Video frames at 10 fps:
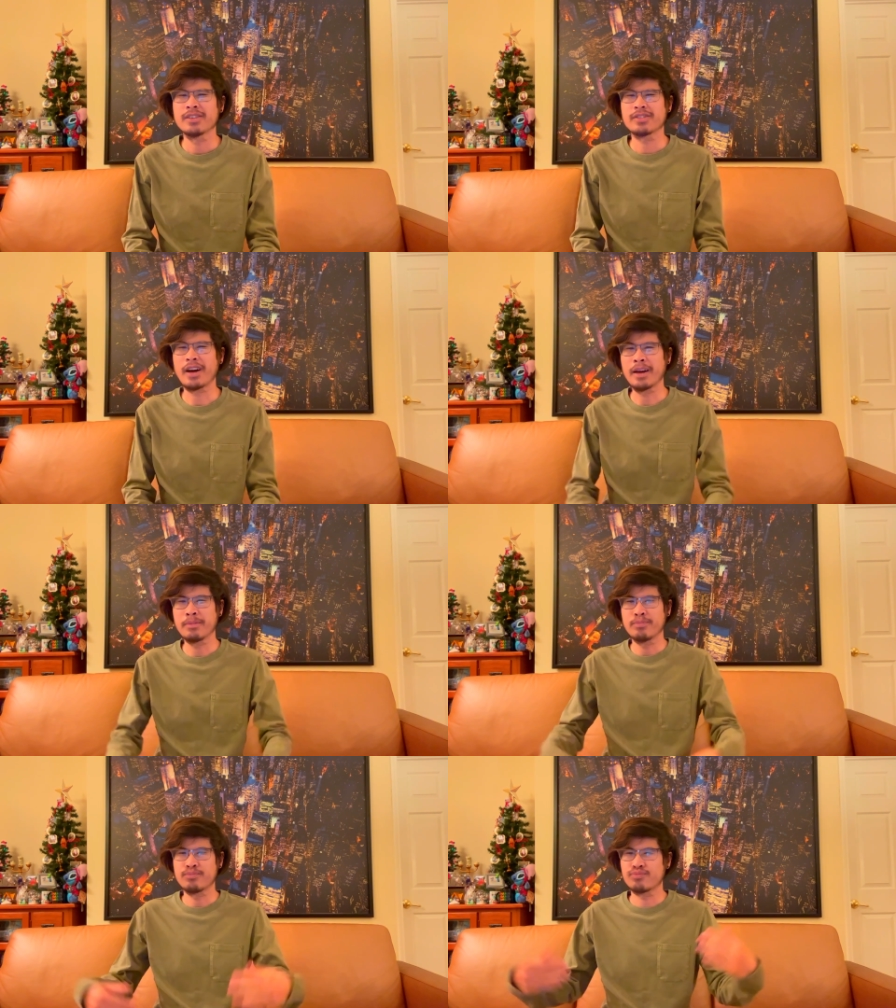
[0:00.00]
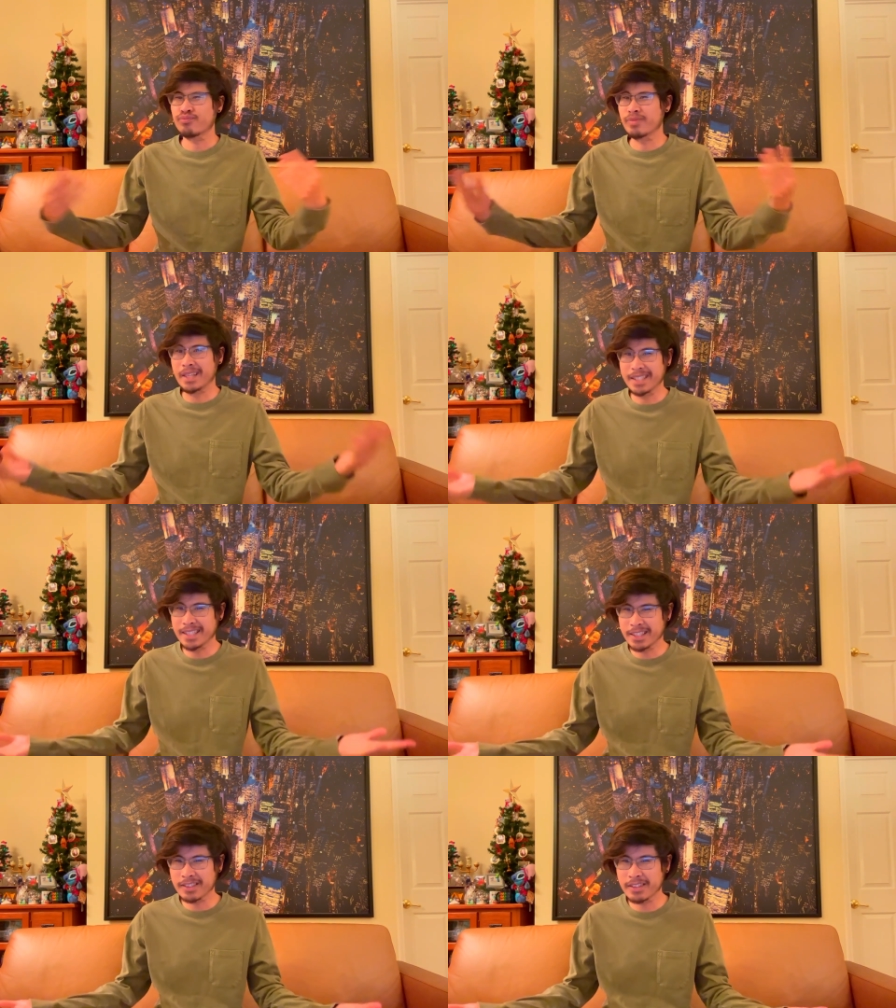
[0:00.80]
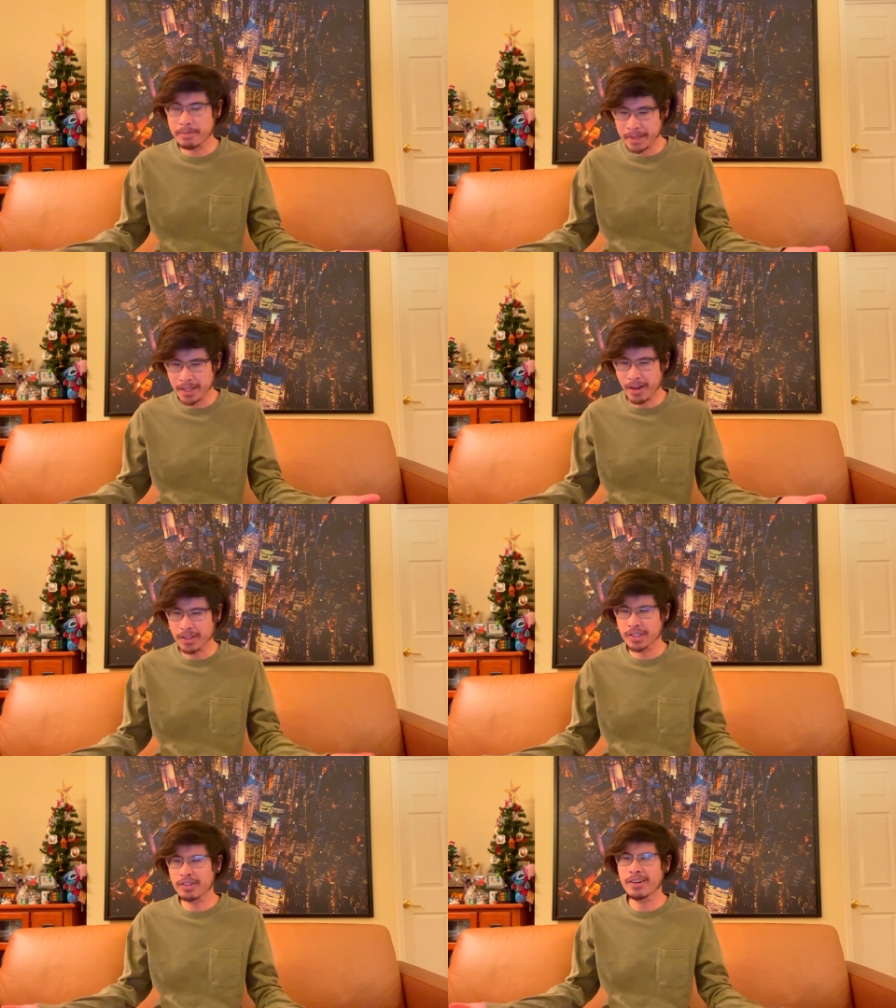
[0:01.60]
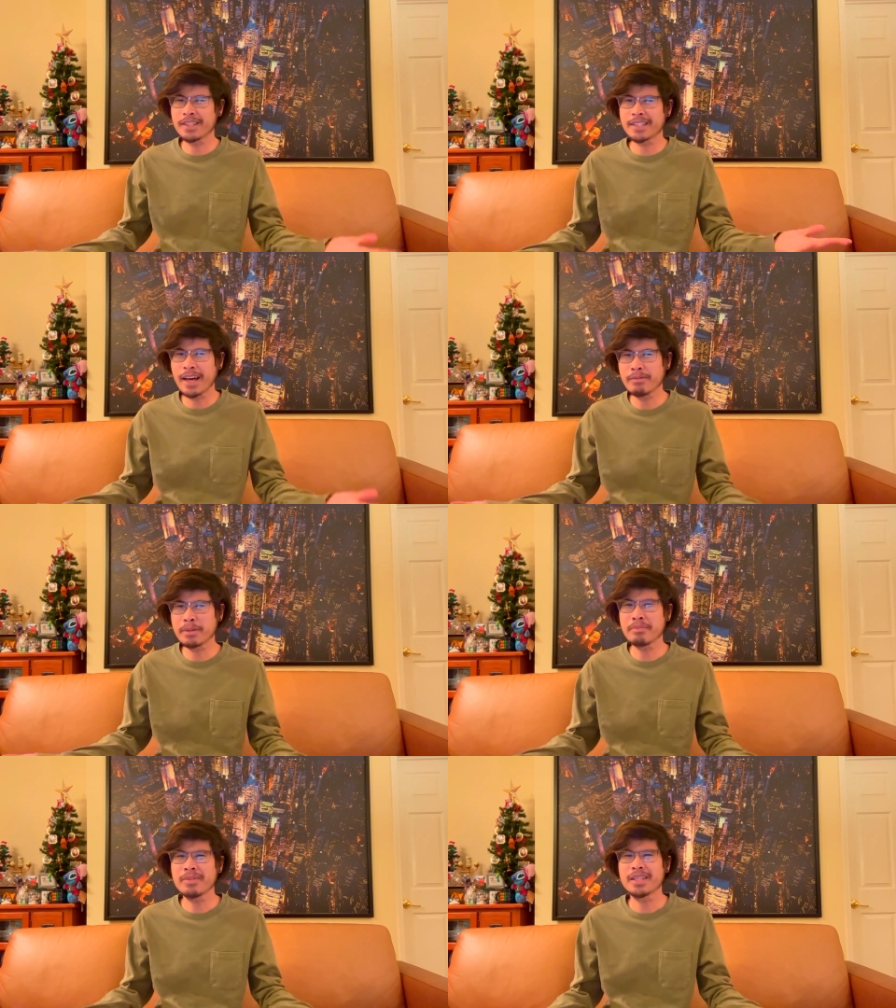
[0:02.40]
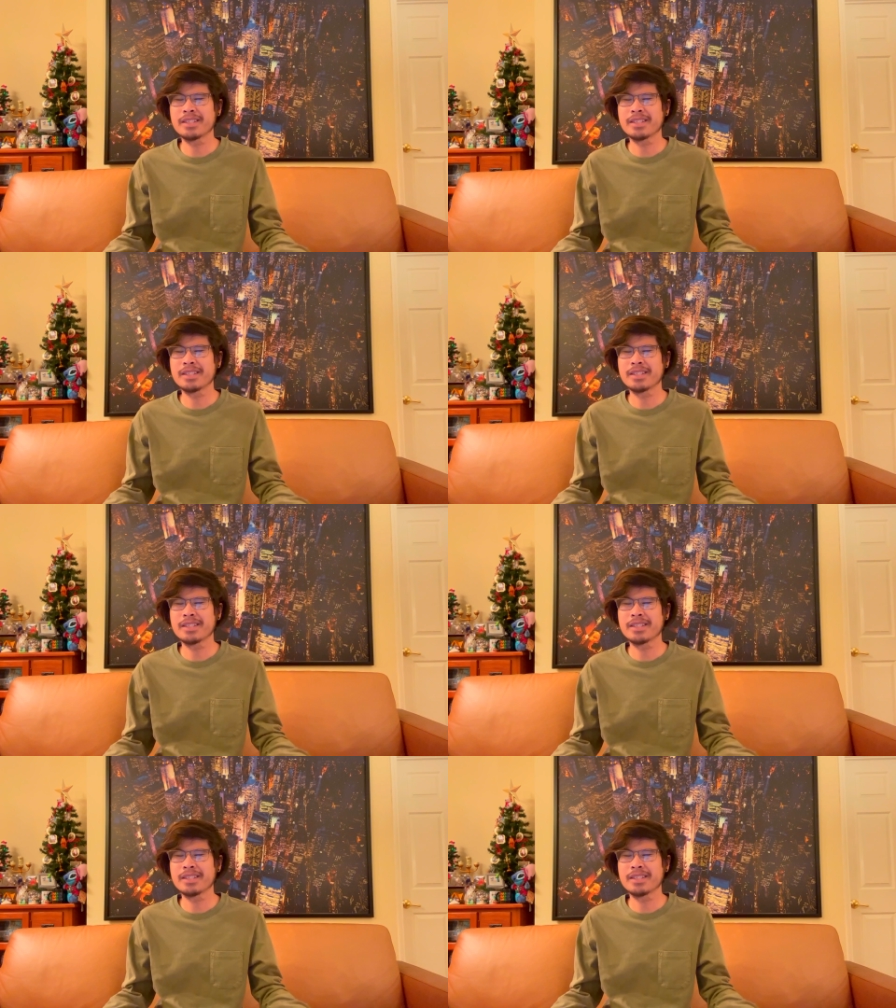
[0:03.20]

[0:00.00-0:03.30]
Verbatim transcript: so I guessing this is going to be also on this album.